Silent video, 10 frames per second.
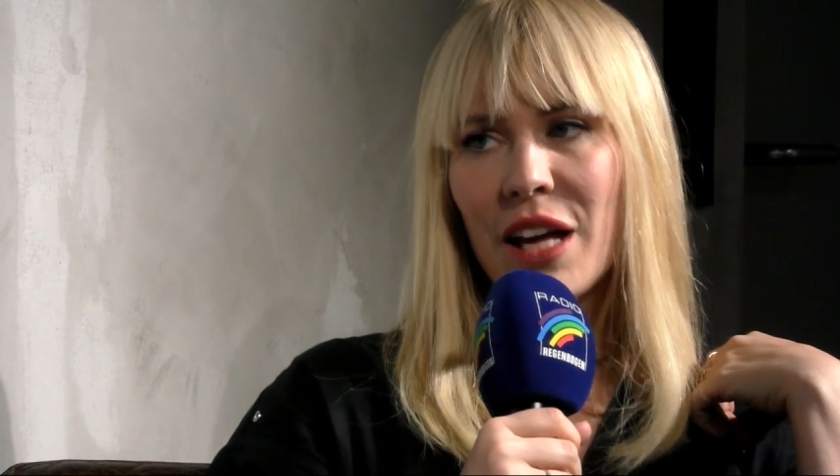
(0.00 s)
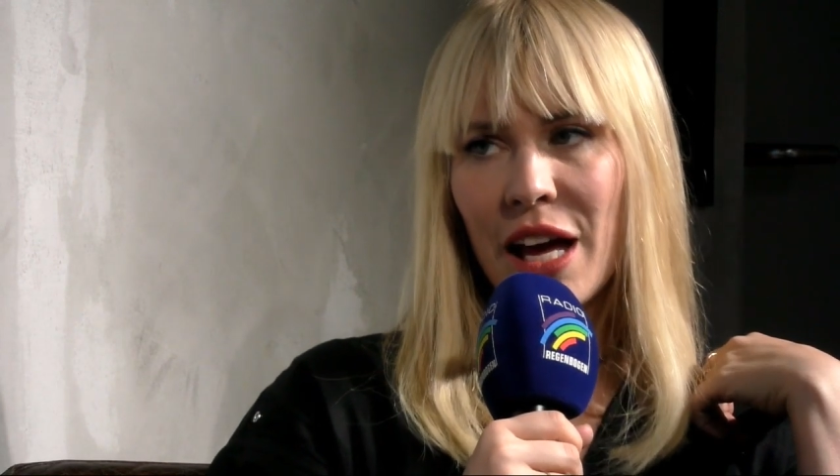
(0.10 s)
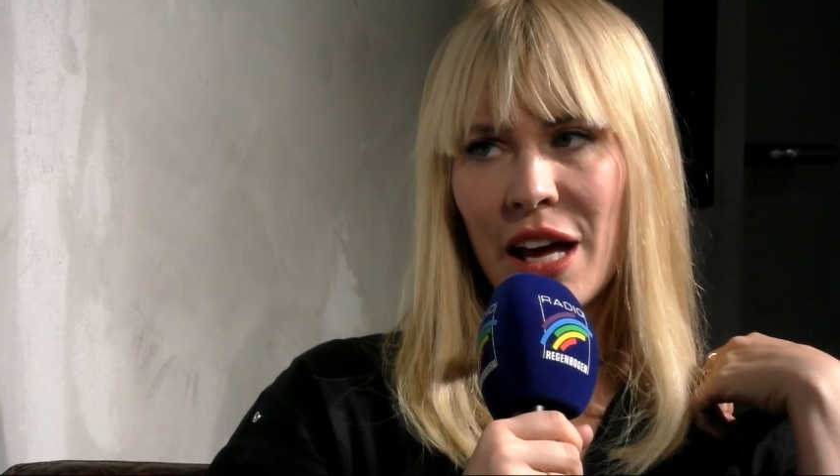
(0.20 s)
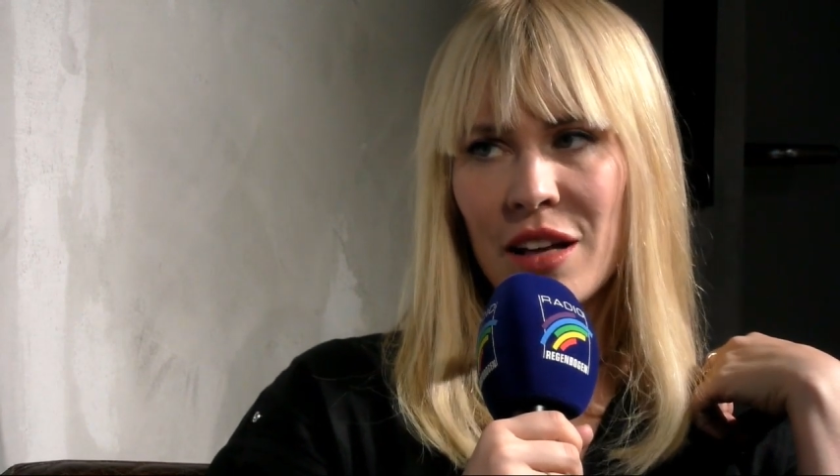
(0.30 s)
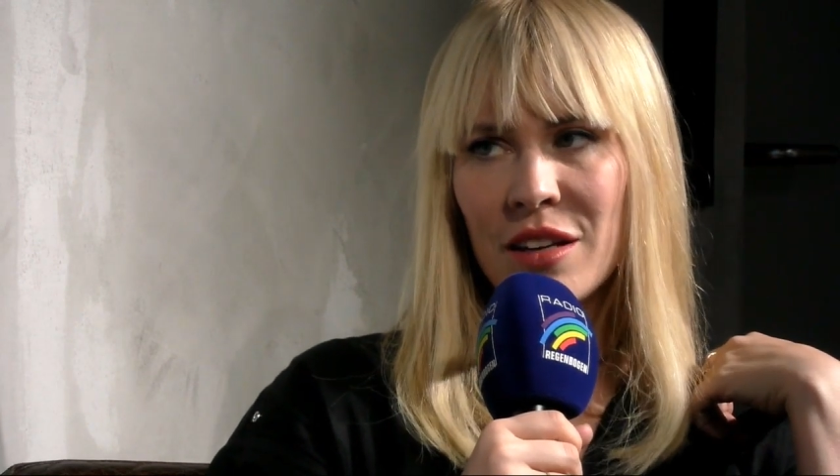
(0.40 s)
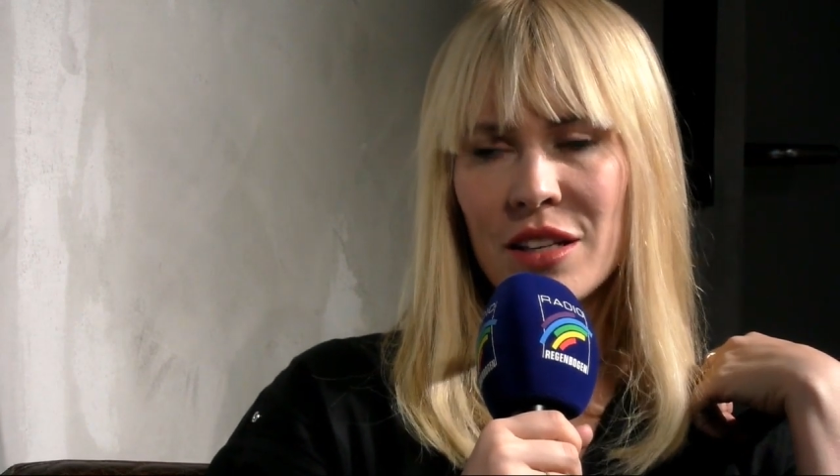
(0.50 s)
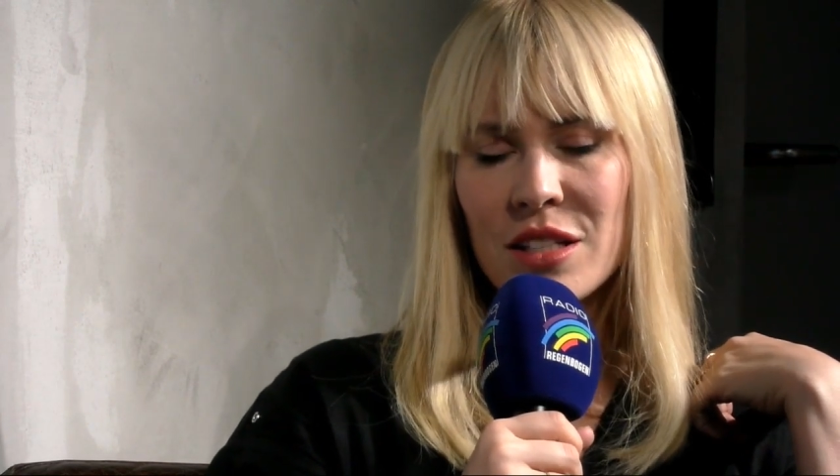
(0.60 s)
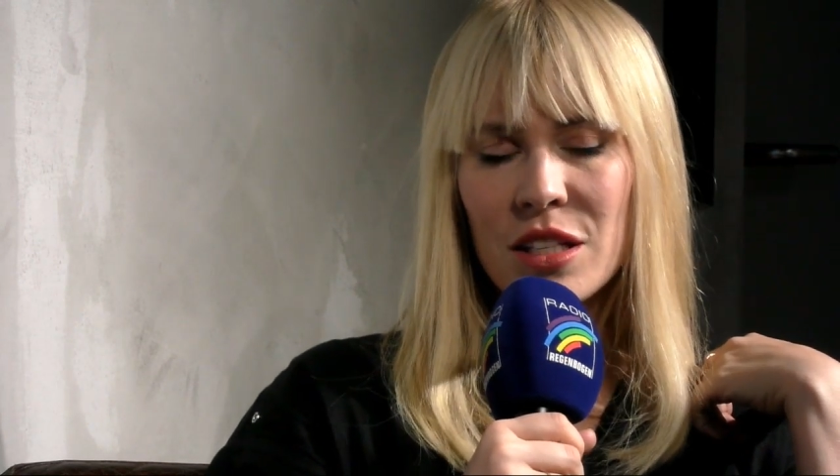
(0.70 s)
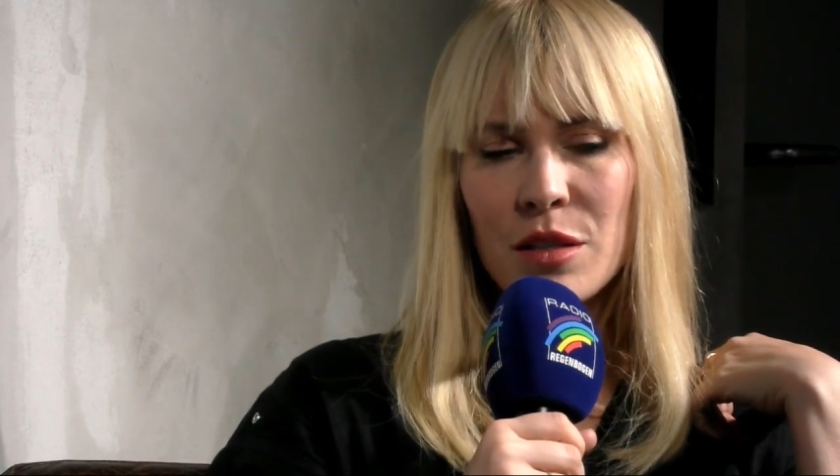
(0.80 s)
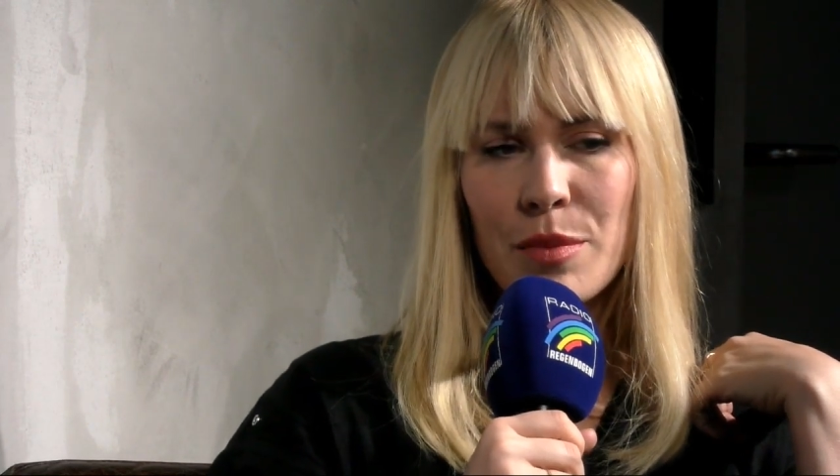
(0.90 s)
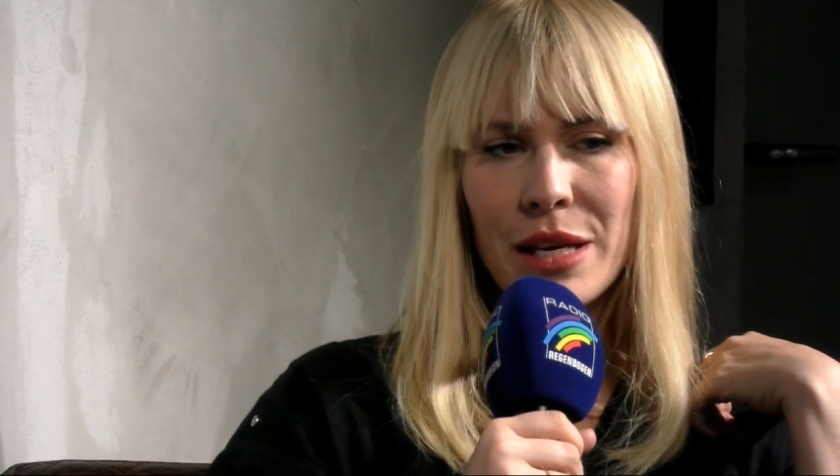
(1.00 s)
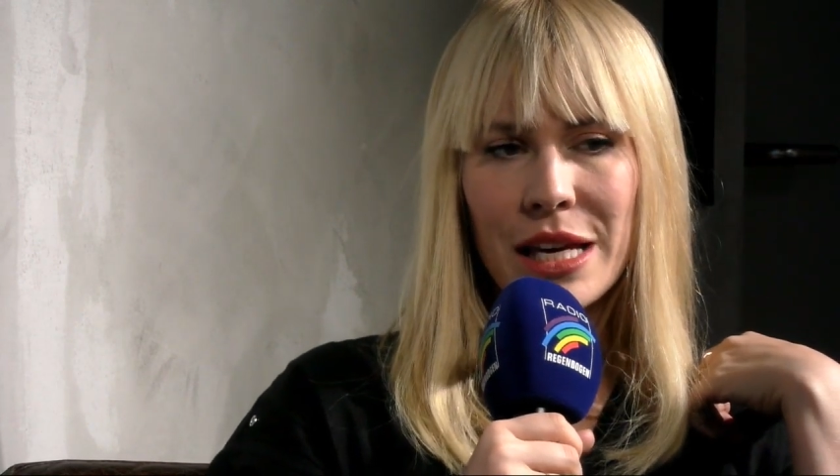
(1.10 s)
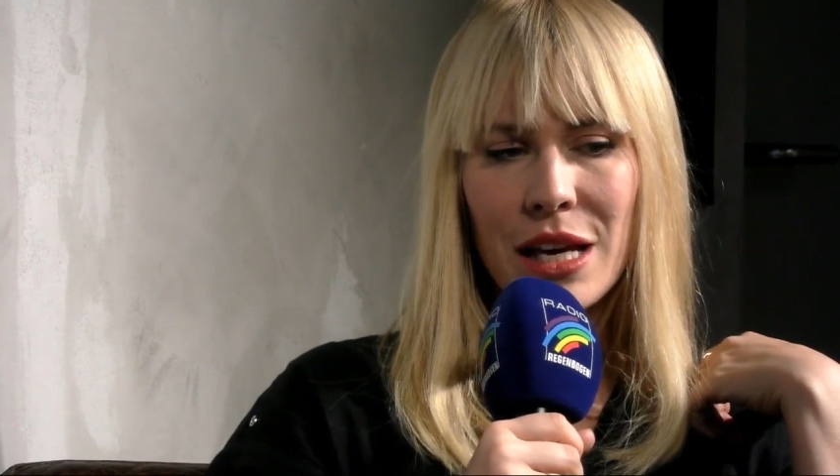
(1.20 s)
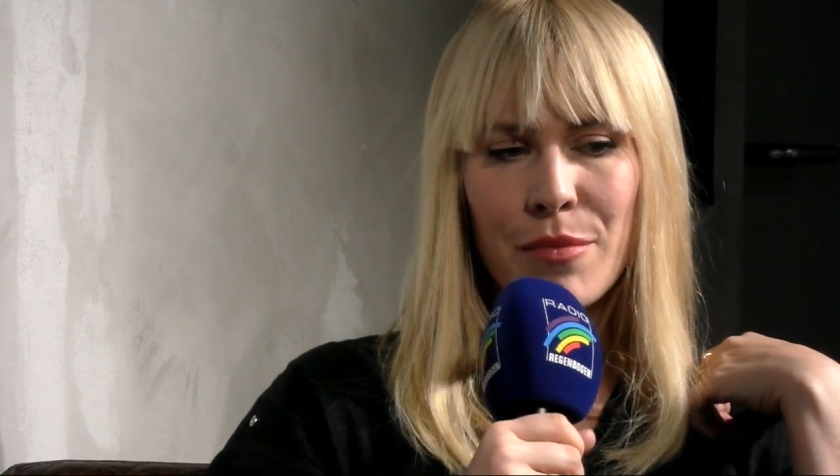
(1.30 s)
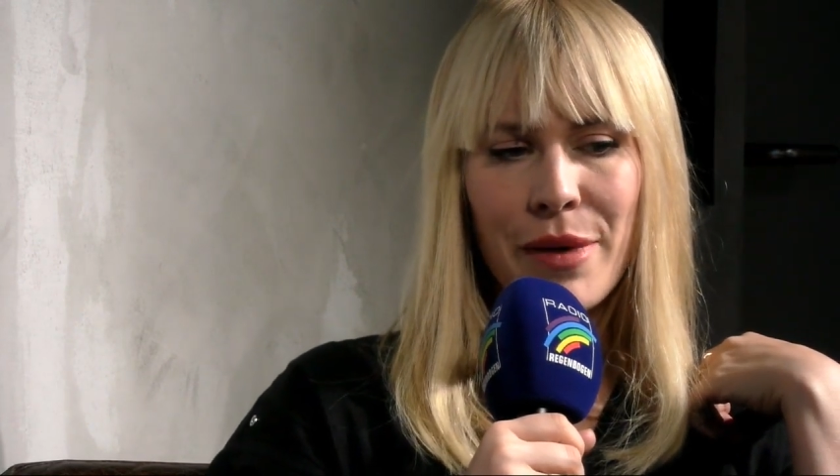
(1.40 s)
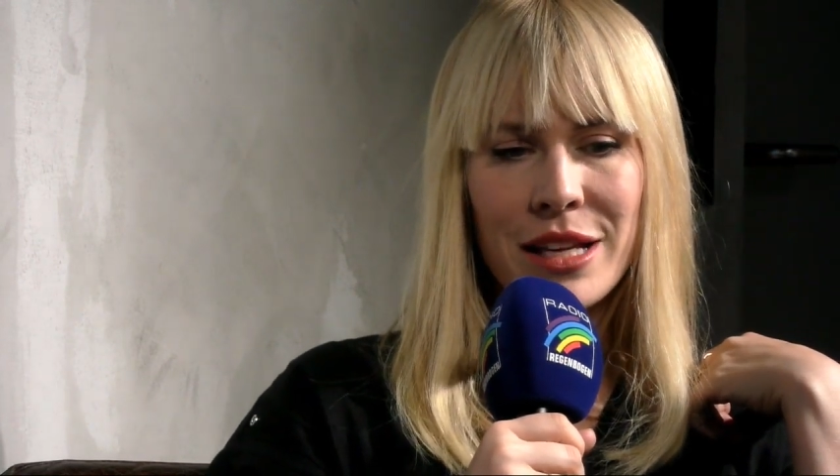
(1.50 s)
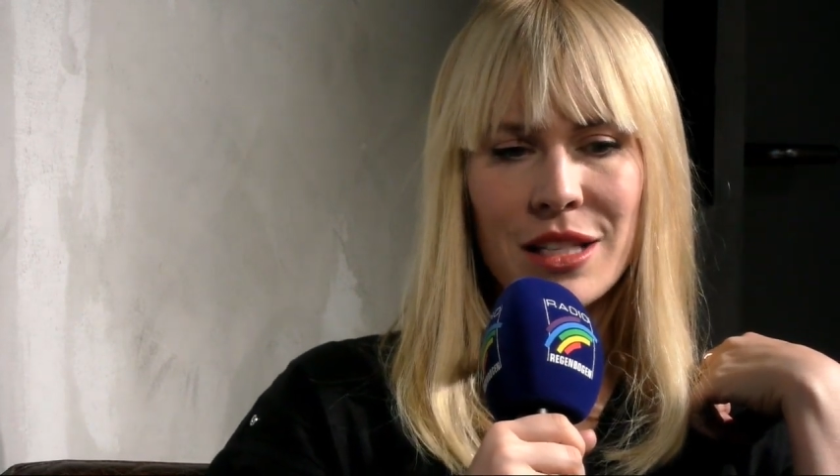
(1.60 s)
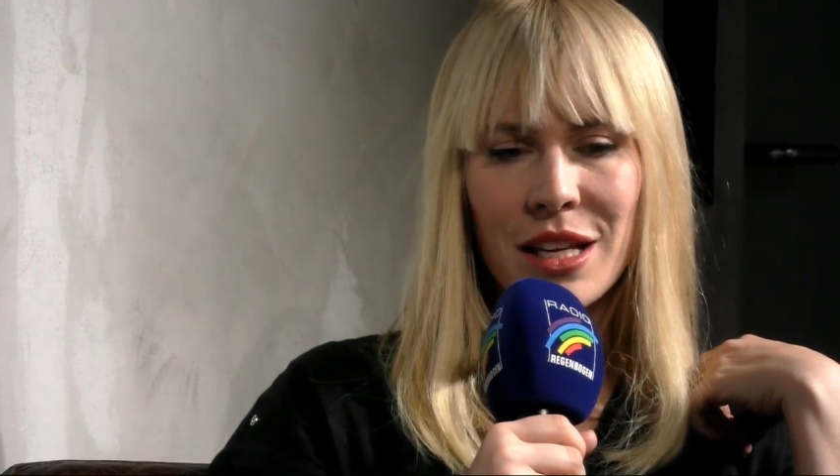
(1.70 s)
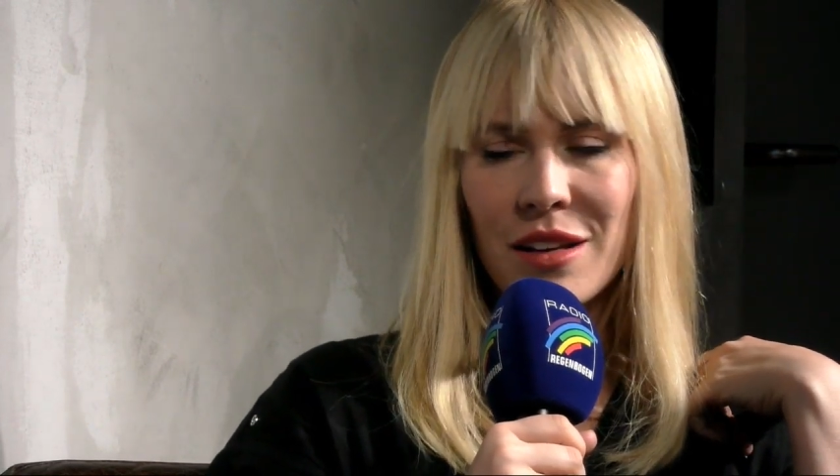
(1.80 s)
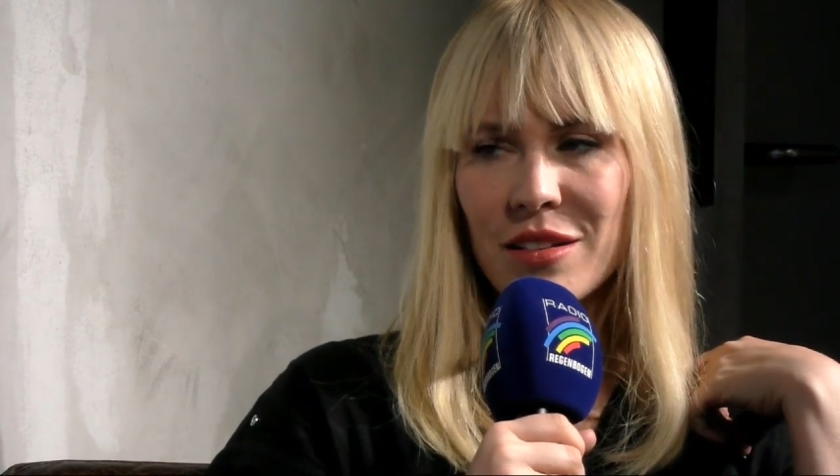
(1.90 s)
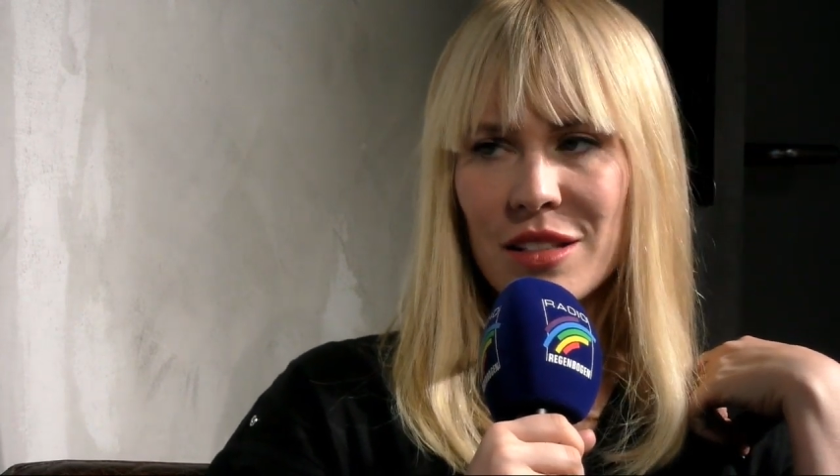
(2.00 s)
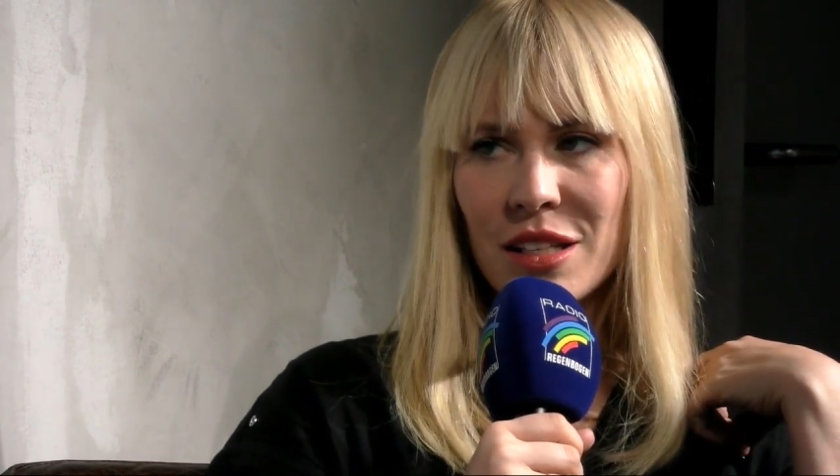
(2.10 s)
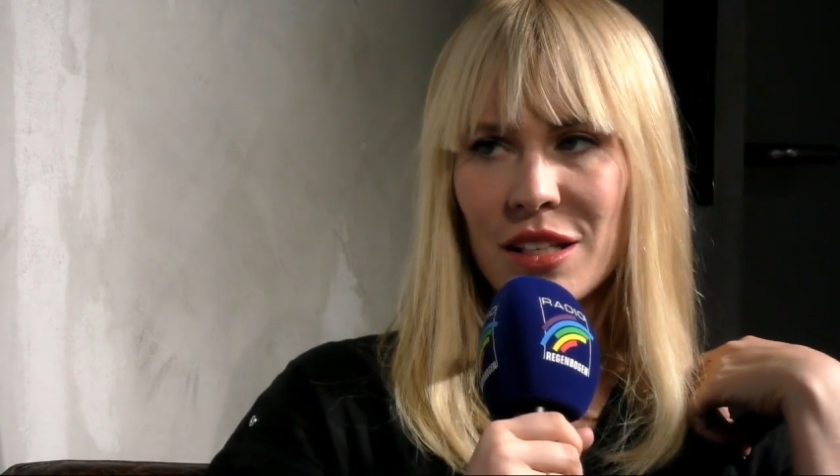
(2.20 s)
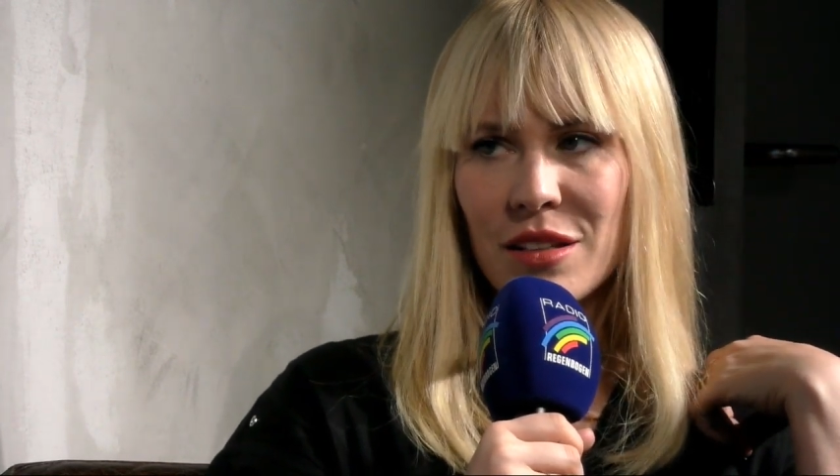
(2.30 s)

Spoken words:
and it's going to be amazing to